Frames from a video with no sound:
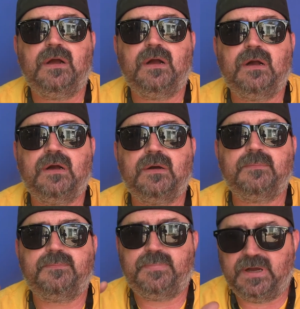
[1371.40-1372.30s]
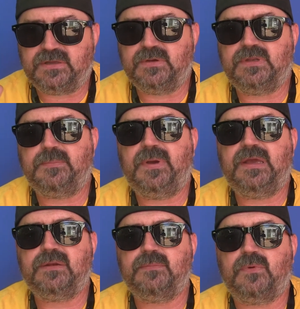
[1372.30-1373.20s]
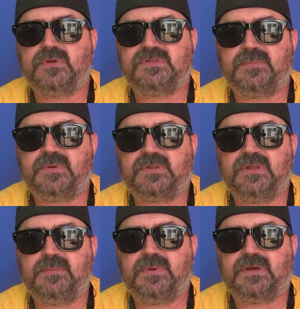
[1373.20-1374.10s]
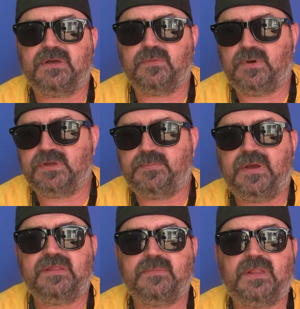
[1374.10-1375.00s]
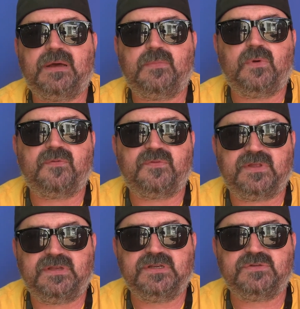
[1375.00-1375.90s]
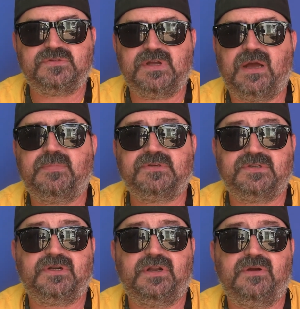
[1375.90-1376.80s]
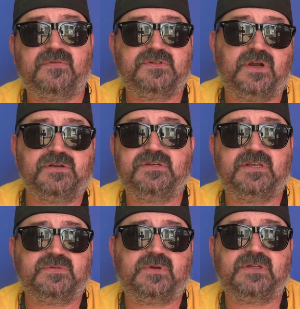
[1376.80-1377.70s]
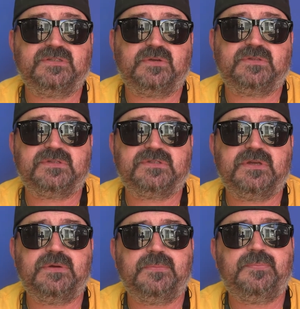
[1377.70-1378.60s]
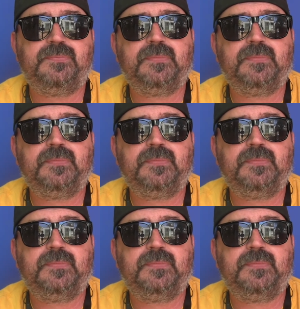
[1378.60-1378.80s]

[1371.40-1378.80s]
Um, but you end up paying them more typically because, well, you pay them a lot more for the initial job because they're going to overcharge you. That's what consultants do.